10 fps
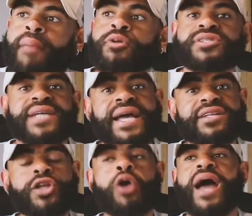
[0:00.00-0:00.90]
I'm not
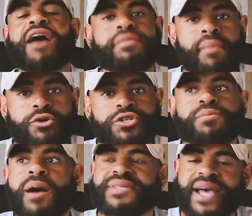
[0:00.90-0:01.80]
saying don't have emotions,
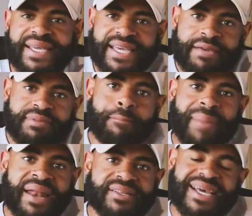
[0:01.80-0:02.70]
but I'm saying keep them
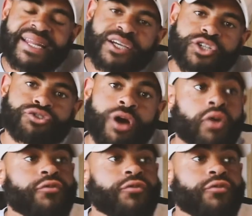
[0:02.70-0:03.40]
balanced and in control.